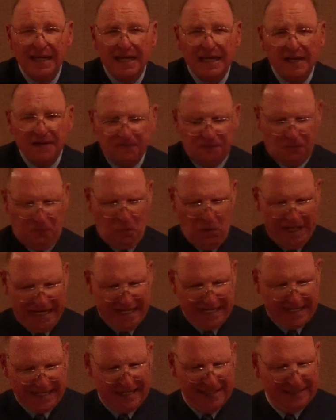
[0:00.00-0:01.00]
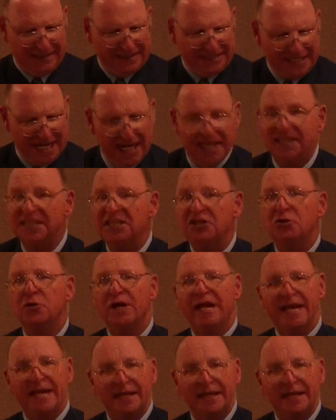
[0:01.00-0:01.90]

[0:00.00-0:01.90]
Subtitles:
If we continue